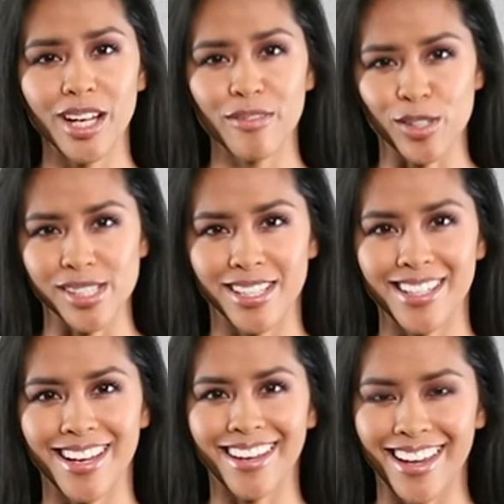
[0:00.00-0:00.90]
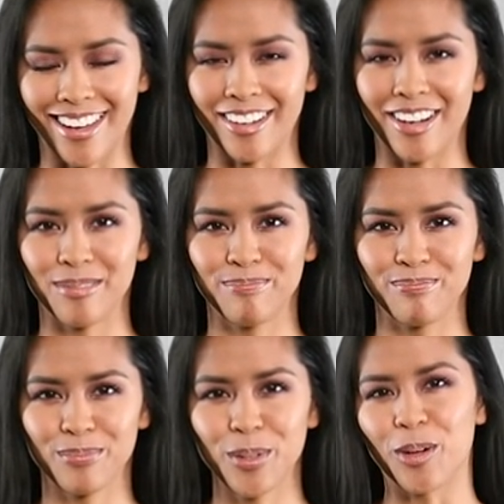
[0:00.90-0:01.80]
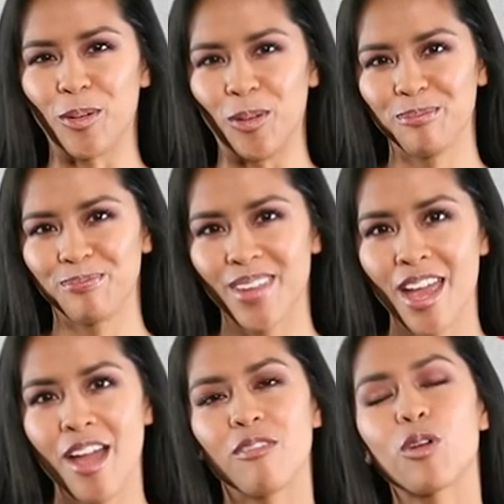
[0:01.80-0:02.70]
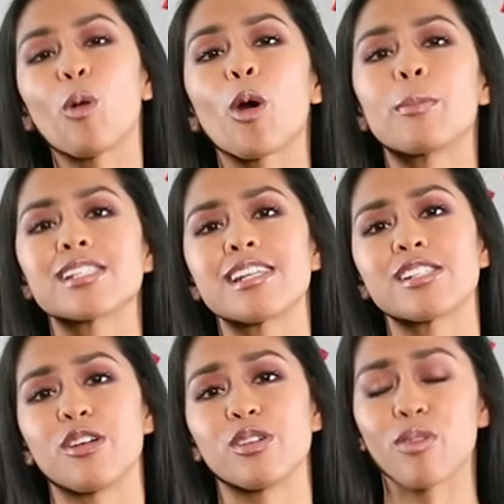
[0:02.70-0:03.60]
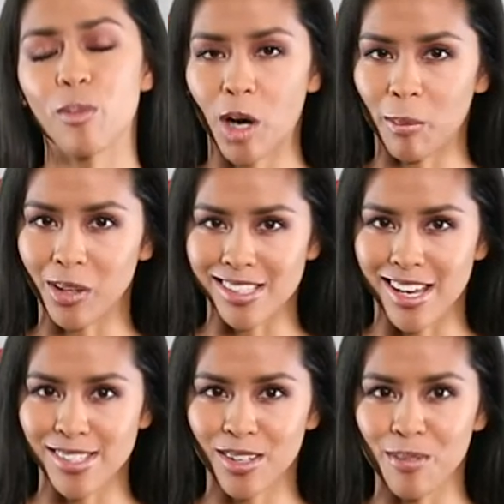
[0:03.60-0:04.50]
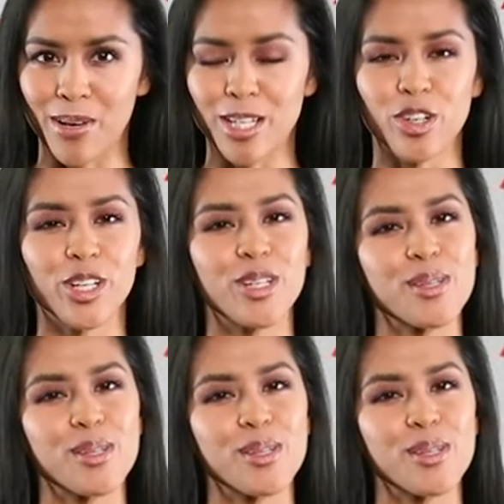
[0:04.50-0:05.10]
diversity in Canada. Pretty cool. For more business news from Complex Hustle, make sure you